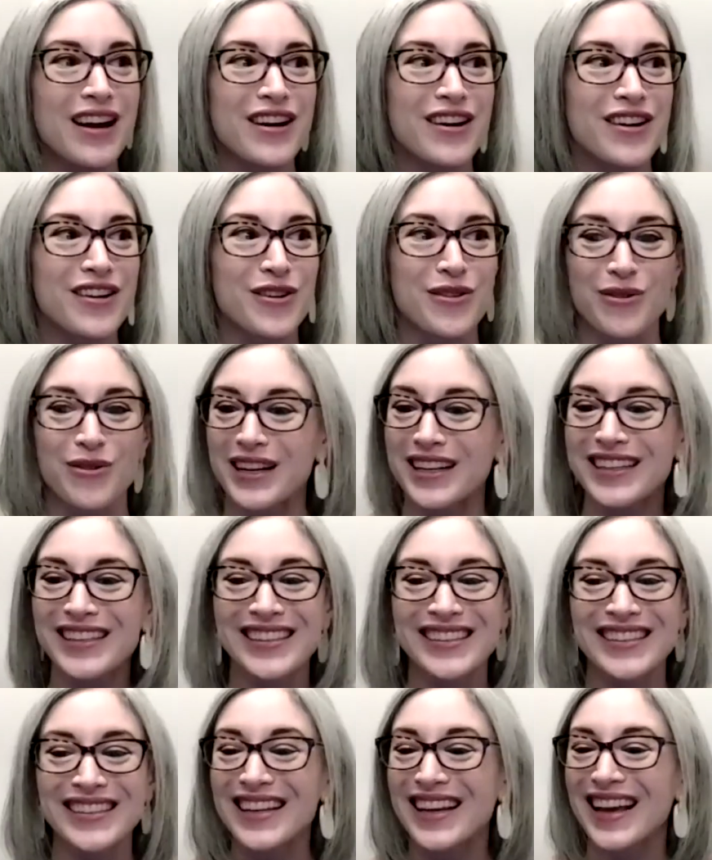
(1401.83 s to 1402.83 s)

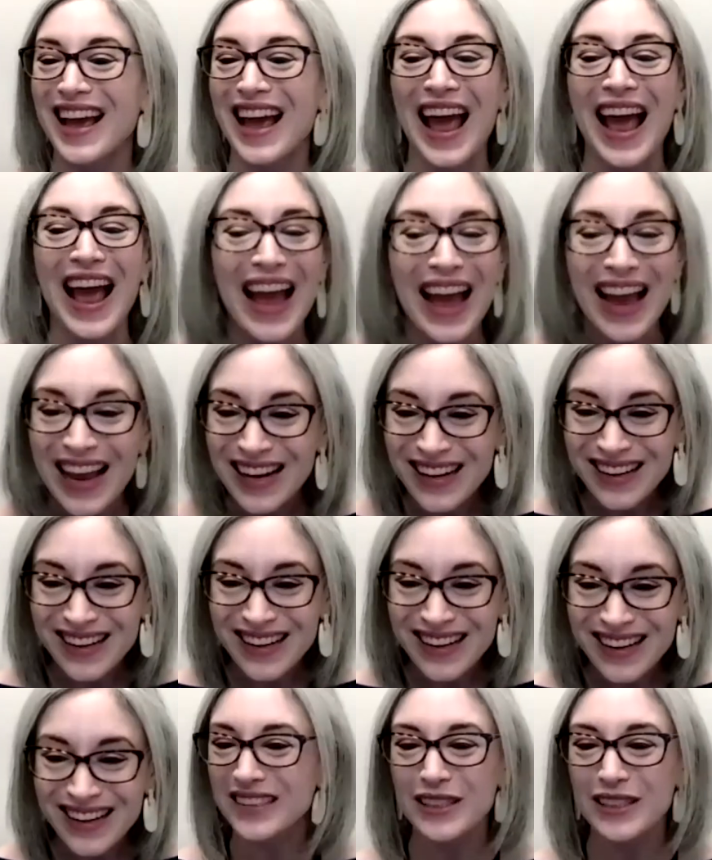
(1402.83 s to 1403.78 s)
critics hated them.